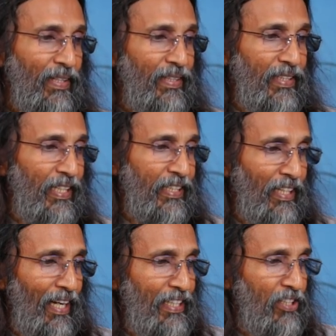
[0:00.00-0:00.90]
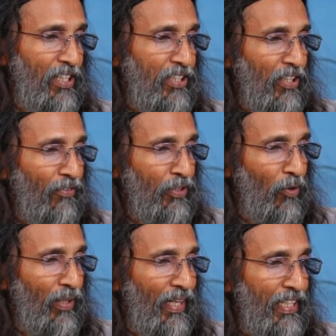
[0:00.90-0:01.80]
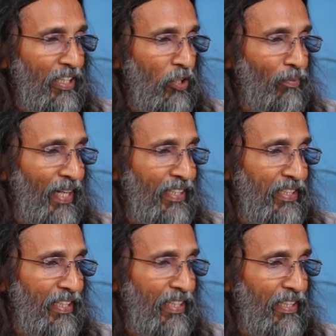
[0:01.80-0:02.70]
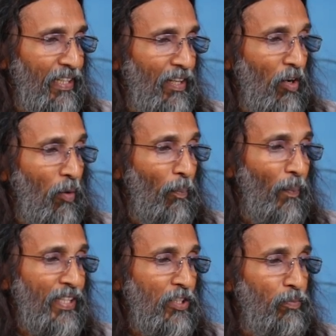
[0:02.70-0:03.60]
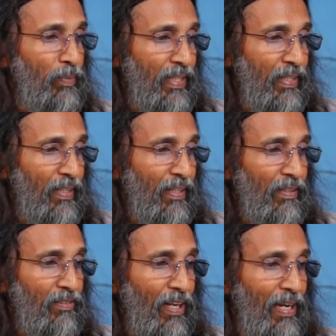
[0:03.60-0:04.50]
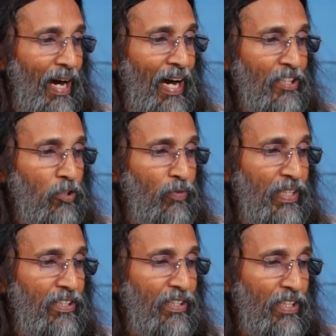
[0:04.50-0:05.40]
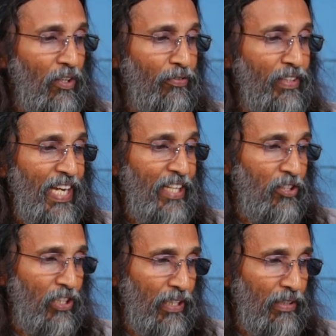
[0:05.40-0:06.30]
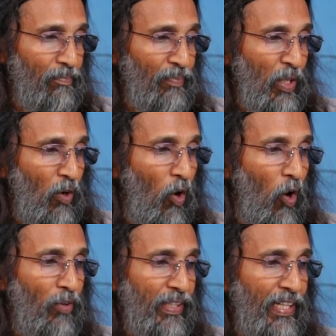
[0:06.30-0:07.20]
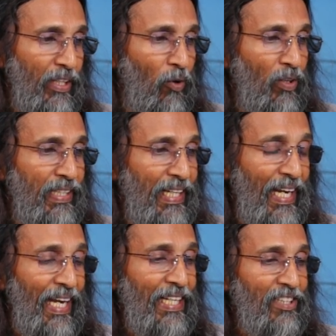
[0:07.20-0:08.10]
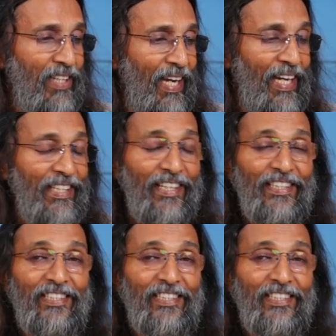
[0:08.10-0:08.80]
The generalization of yoga in humanity must be the last victory nature over her own delays and